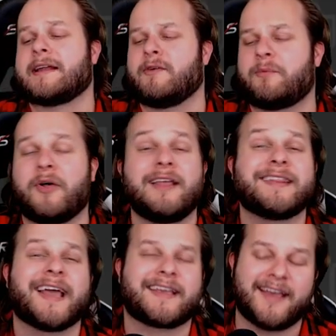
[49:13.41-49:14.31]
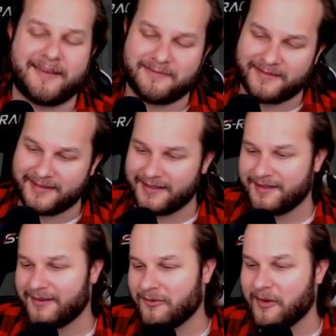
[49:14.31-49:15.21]
I never played that game.
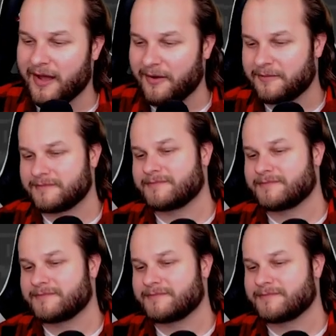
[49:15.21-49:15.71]
Wow.